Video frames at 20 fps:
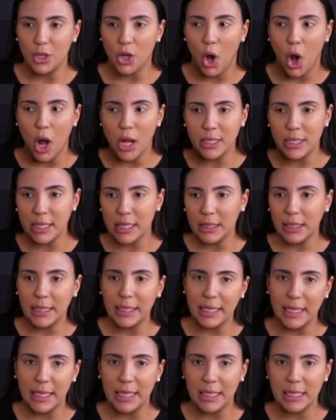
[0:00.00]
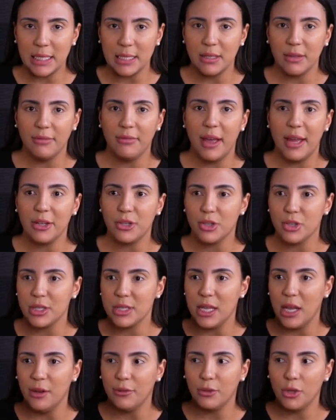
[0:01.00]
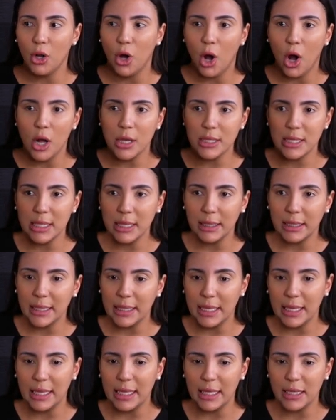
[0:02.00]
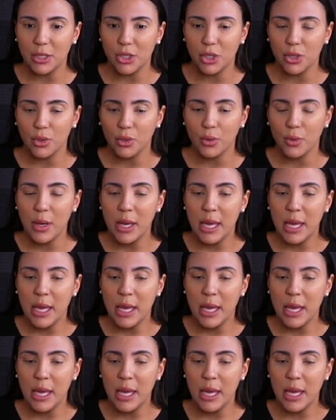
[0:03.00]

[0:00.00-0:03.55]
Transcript: constantly needing to defend yourself, constantly needing to